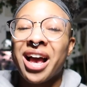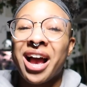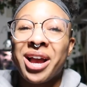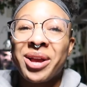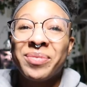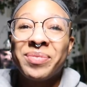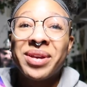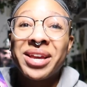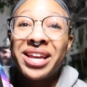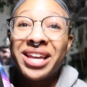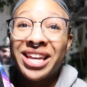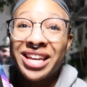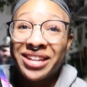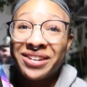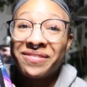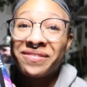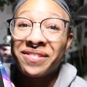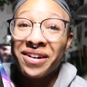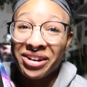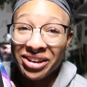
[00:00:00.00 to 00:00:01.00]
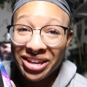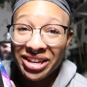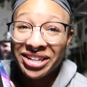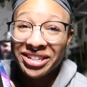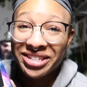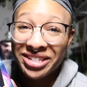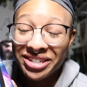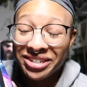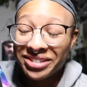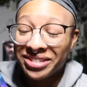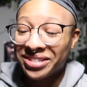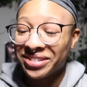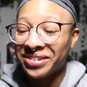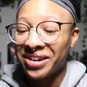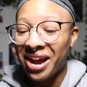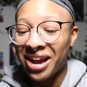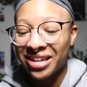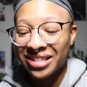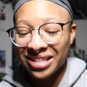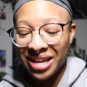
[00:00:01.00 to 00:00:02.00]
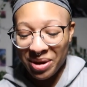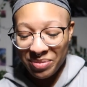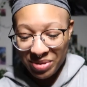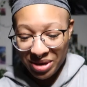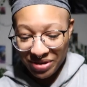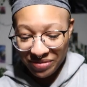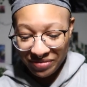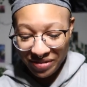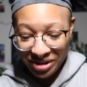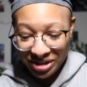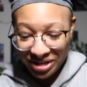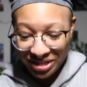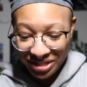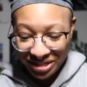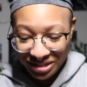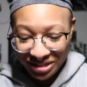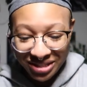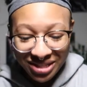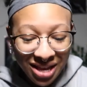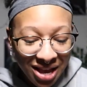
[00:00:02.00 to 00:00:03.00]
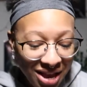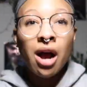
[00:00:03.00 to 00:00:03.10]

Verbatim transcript: I'm in fucking tears, you guys. I'm in fucking tears.